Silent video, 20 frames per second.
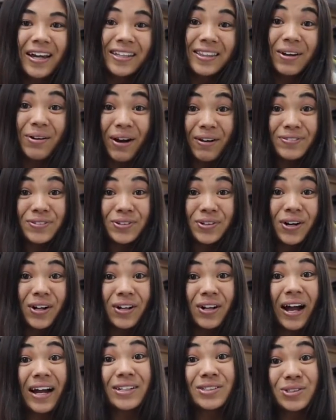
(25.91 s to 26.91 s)
Now after
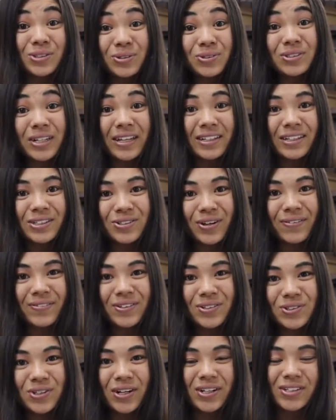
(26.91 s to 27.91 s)
all, I do daily
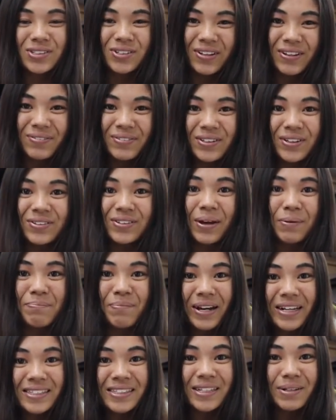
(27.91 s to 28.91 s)
drive the truck, so even though that
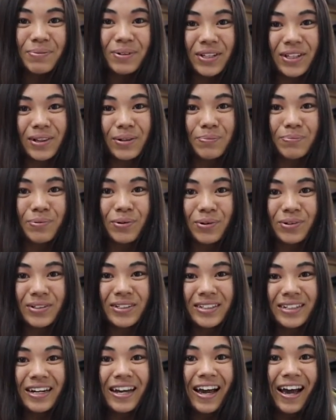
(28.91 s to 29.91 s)
might seem a little
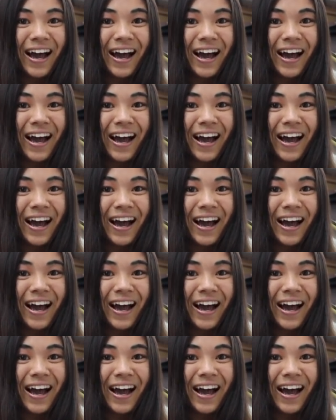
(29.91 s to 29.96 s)
important,